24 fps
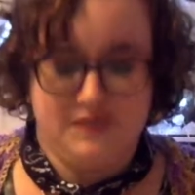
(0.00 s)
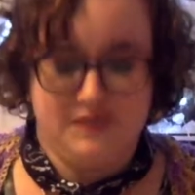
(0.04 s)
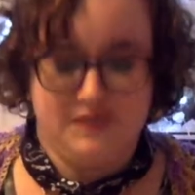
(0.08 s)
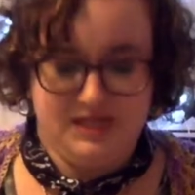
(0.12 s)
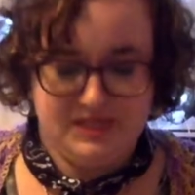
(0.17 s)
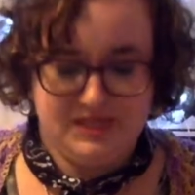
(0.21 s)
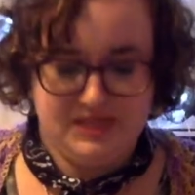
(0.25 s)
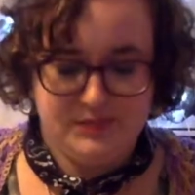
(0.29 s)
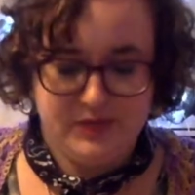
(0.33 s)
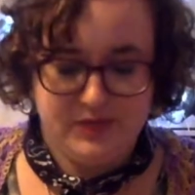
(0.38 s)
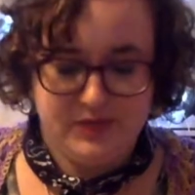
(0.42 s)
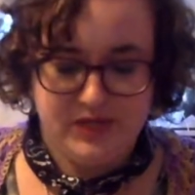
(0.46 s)
it's
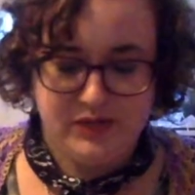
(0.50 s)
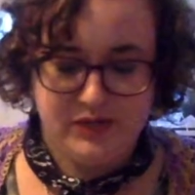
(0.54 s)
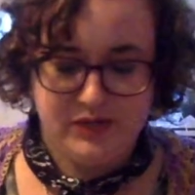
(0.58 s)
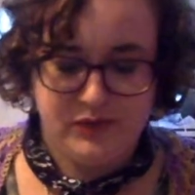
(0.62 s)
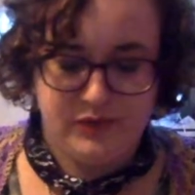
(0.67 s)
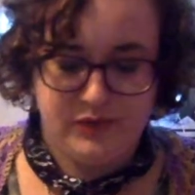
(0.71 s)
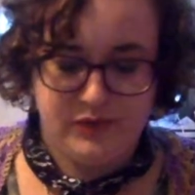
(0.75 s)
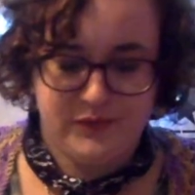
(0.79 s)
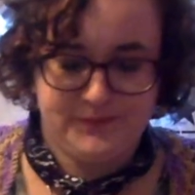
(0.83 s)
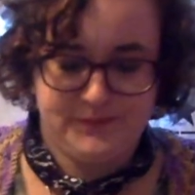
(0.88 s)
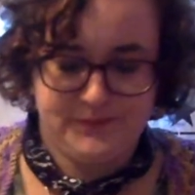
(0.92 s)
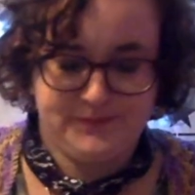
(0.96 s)
pretty
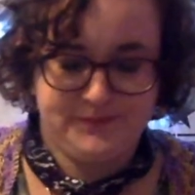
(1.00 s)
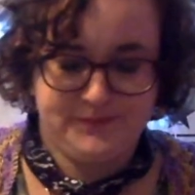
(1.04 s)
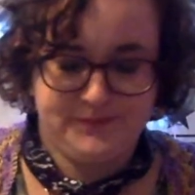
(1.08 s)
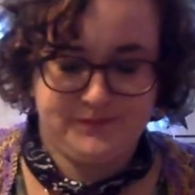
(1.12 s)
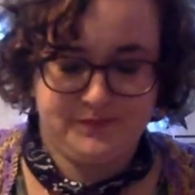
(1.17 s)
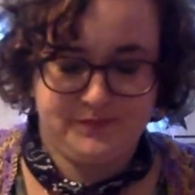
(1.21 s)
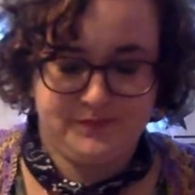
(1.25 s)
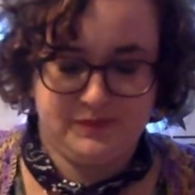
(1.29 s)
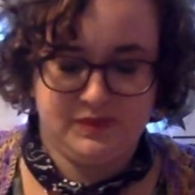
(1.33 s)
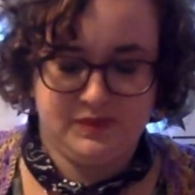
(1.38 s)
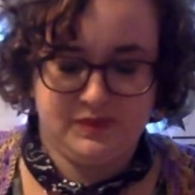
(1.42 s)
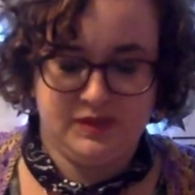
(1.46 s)
cool.
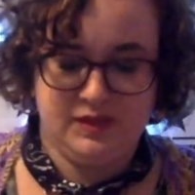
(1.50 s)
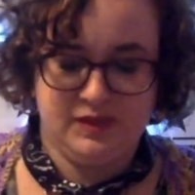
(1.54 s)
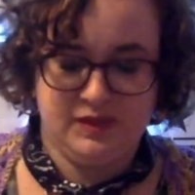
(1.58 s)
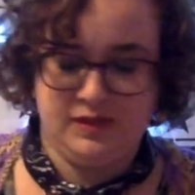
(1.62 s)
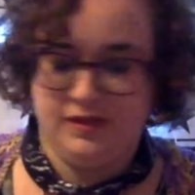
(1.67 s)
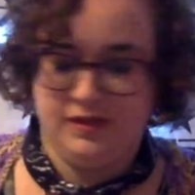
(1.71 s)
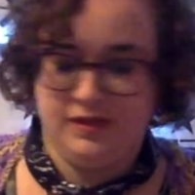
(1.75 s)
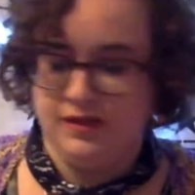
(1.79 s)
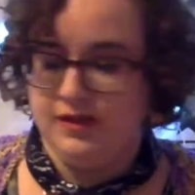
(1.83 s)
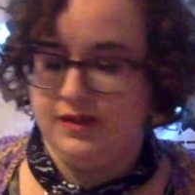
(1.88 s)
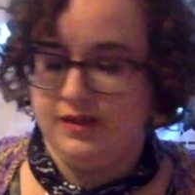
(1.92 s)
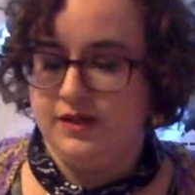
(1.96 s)

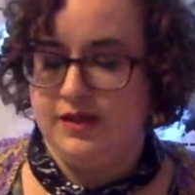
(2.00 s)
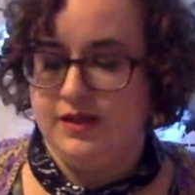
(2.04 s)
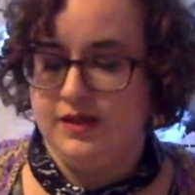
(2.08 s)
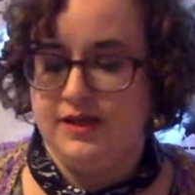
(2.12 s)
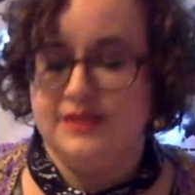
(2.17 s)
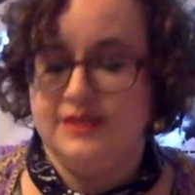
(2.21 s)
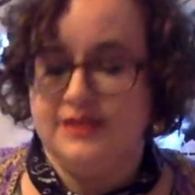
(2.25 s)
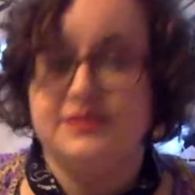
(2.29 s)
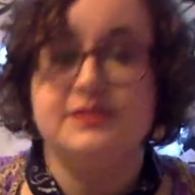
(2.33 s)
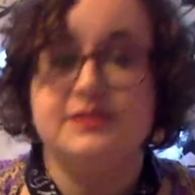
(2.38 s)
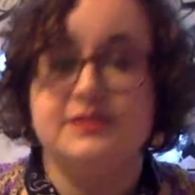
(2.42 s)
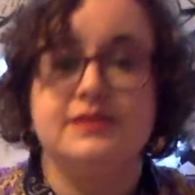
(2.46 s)

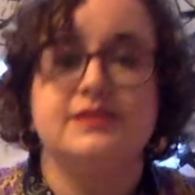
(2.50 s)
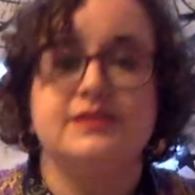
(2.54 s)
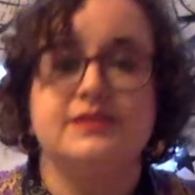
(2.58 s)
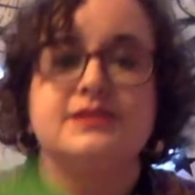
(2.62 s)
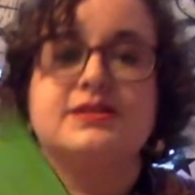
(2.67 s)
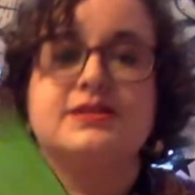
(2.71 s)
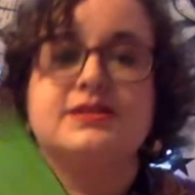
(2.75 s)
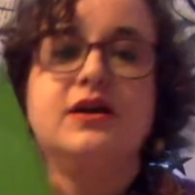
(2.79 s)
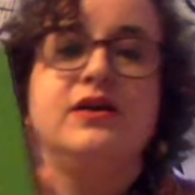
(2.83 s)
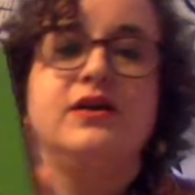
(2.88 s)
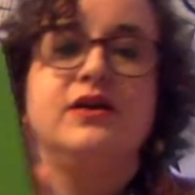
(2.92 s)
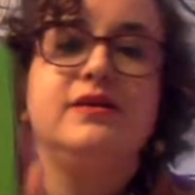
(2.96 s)
It's
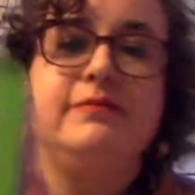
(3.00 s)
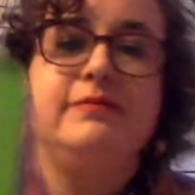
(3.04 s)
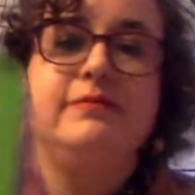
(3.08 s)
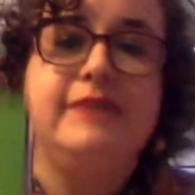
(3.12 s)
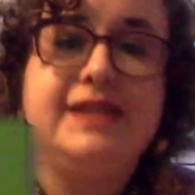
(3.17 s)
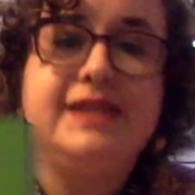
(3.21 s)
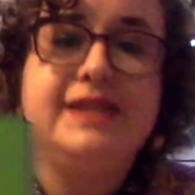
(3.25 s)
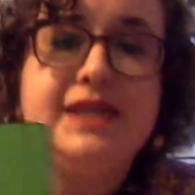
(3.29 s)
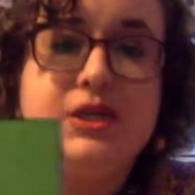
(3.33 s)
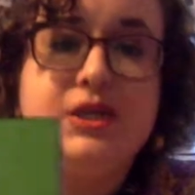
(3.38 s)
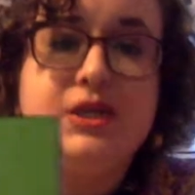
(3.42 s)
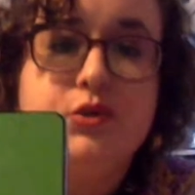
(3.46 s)
called a
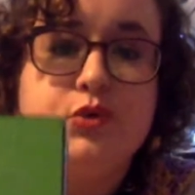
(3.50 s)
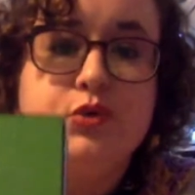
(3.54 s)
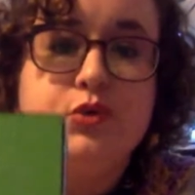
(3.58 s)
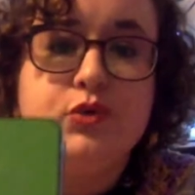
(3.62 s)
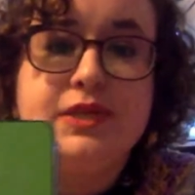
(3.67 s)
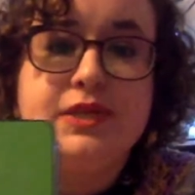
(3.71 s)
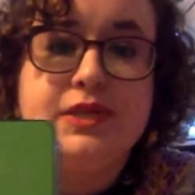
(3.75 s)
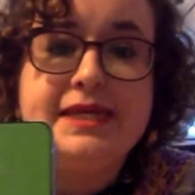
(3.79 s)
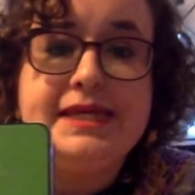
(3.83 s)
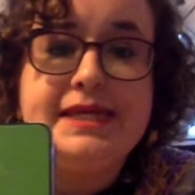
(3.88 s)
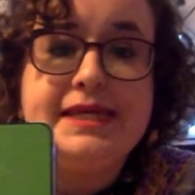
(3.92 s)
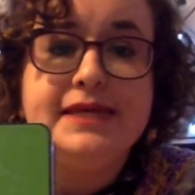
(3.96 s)
mini
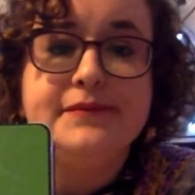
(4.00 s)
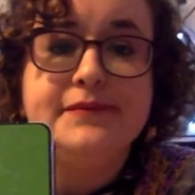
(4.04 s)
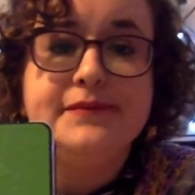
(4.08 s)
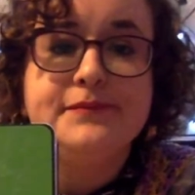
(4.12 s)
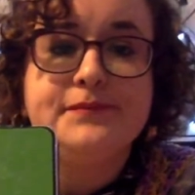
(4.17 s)
Cooli.